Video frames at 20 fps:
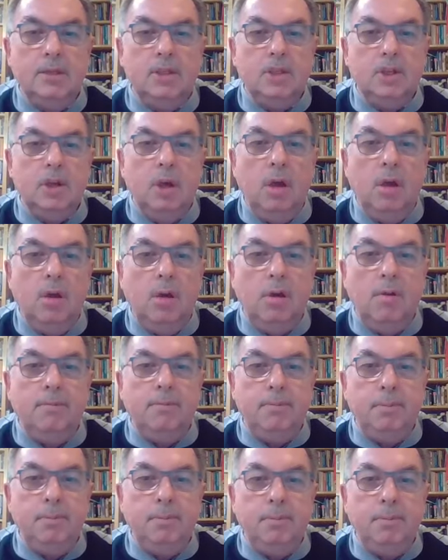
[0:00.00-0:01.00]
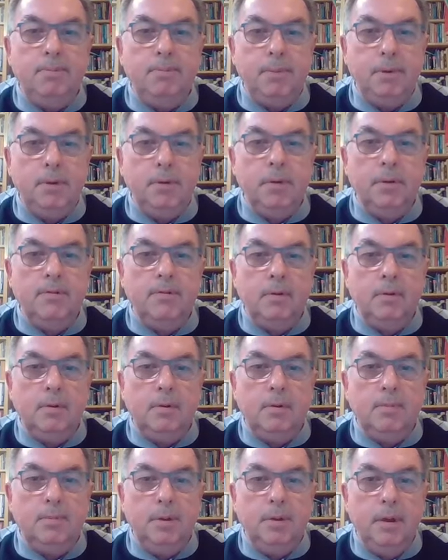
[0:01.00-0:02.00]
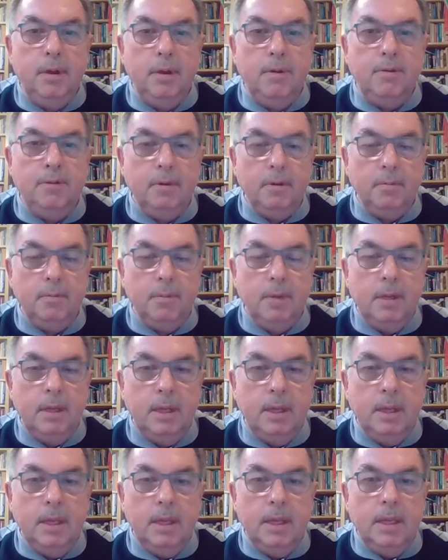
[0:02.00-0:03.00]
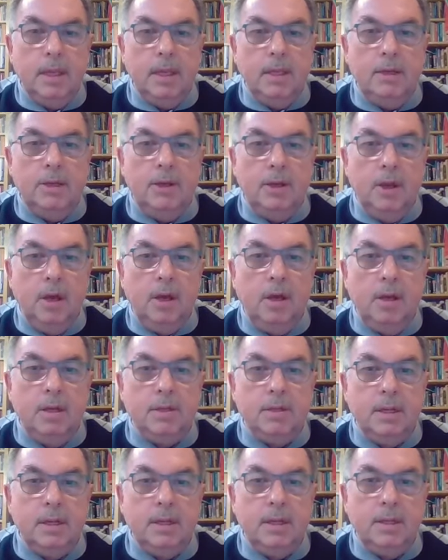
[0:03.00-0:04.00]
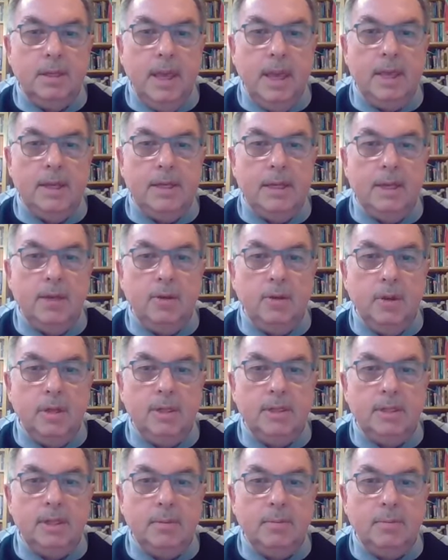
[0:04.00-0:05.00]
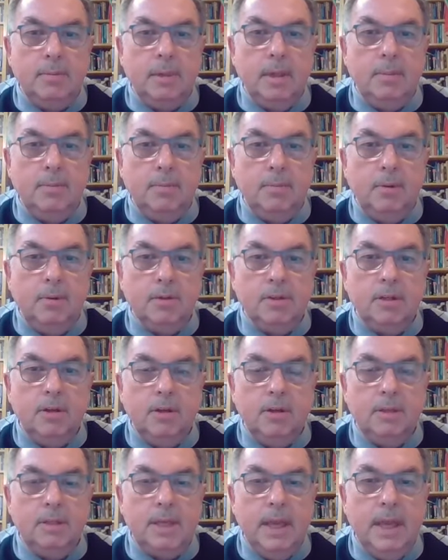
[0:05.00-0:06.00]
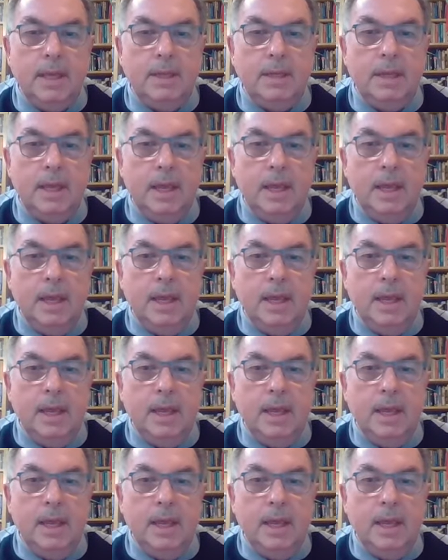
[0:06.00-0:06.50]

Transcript: jar of beautiful perfume, nard, and anoints him, pours it on his head.